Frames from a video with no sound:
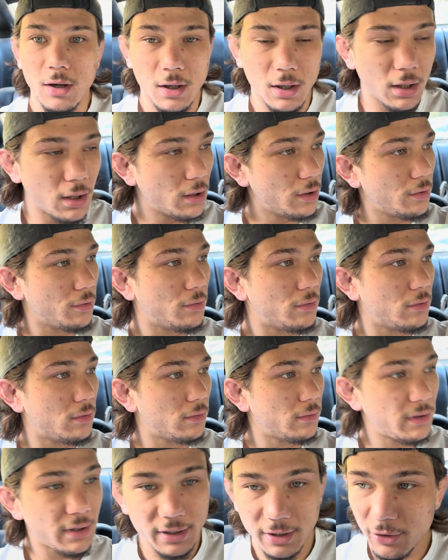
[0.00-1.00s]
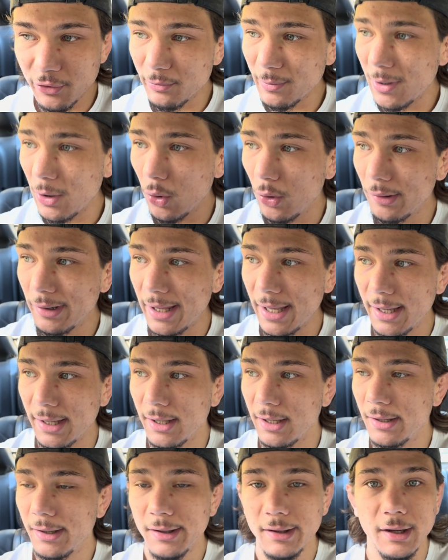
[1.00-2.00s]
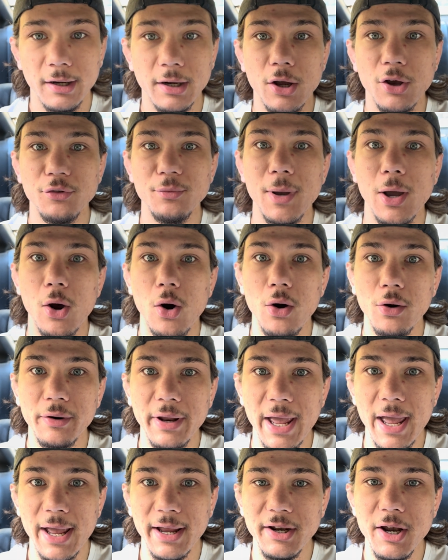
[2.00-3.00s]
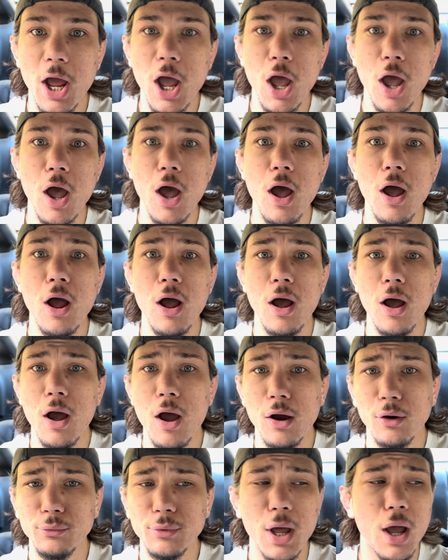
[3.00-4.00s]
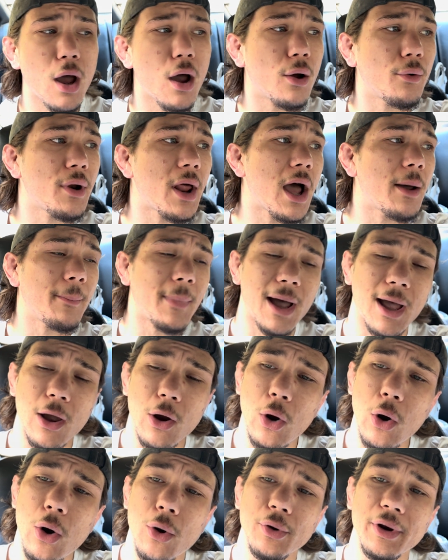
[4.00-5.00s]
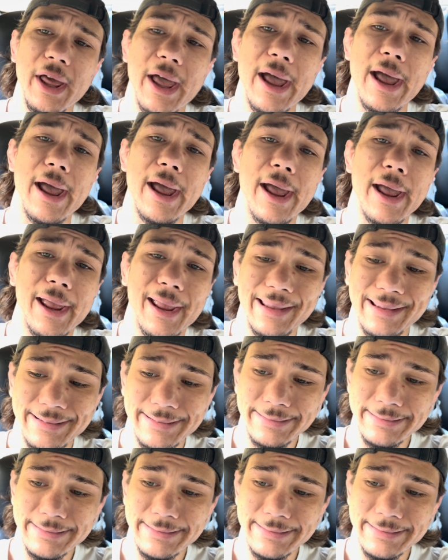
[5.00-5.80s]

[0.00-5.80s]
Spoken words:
uh-oh, there goes my whole day. No, not my whole day.